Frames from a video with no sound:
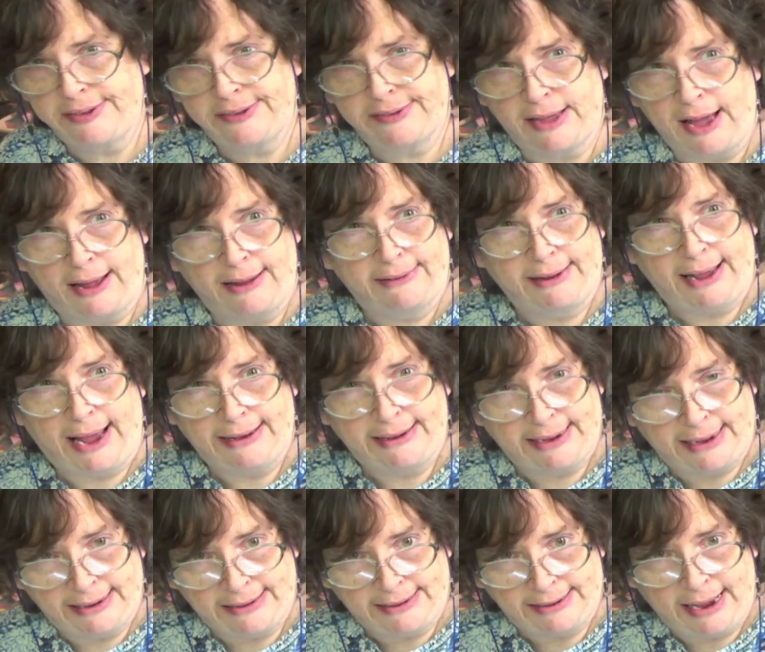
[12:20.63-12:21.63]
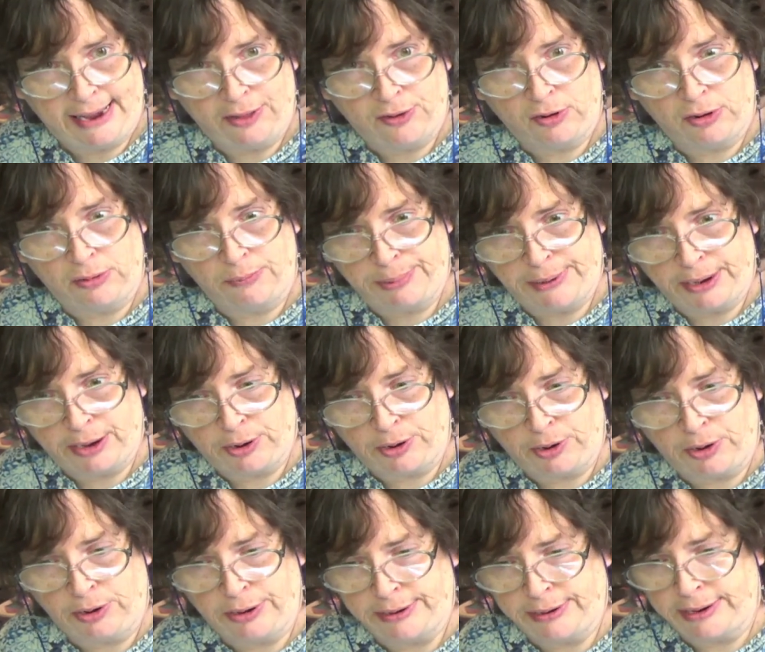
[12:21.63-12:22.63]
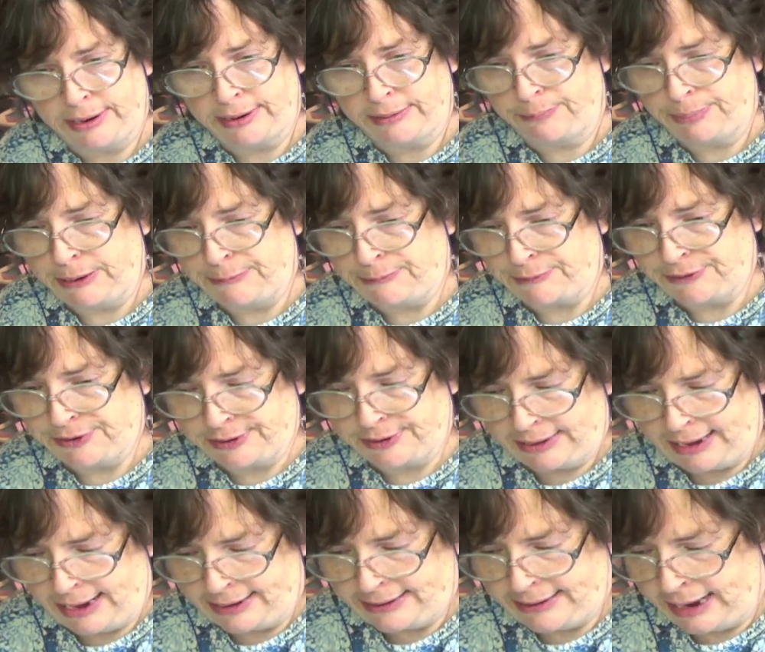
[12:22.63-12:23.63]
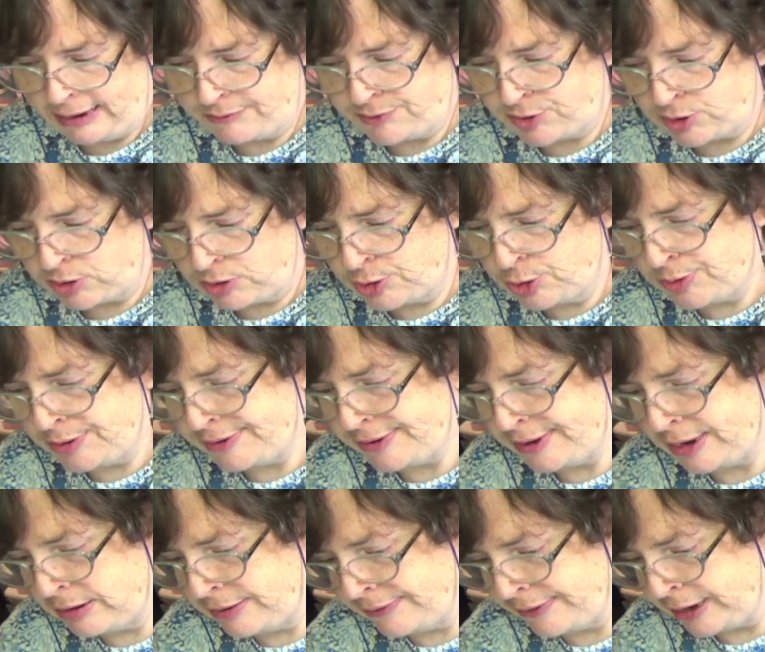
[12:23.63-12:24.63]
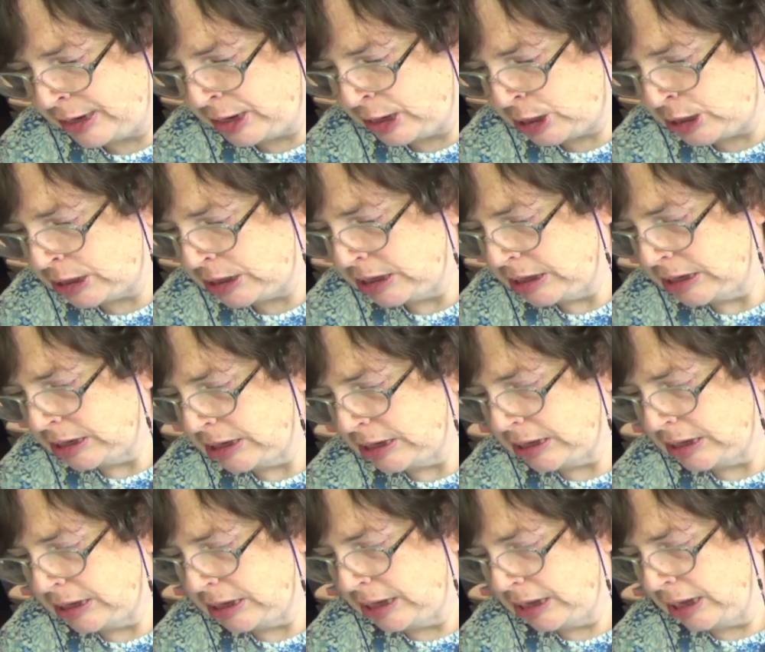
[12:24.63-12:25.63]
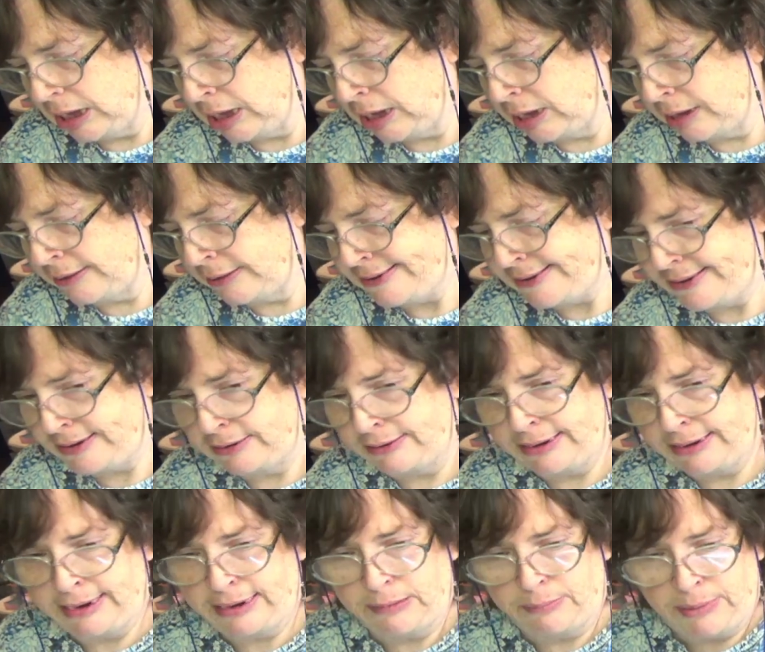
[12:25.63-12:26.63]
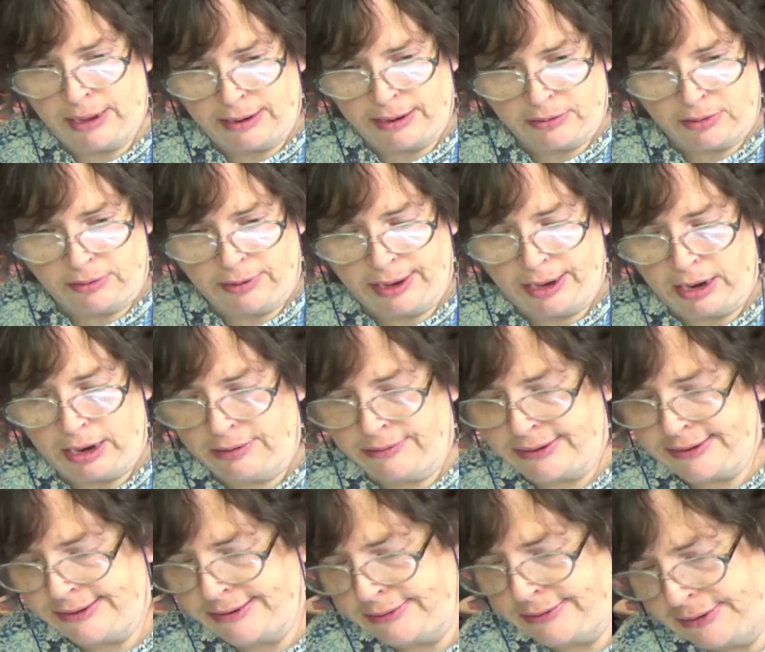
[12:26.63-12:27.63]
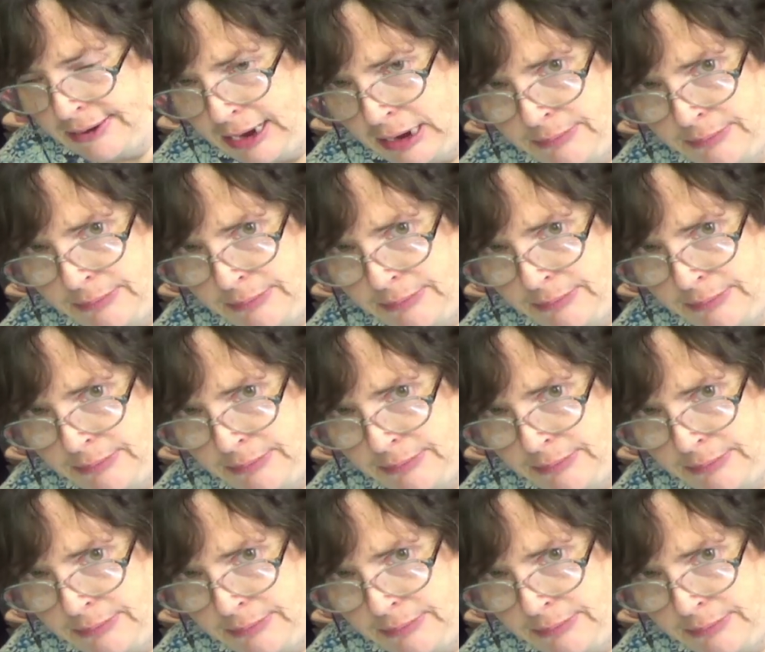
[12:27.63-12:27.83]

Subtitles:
had to get together and bicker, and people still had to have surgeries here and there. They still needed medical care. They still came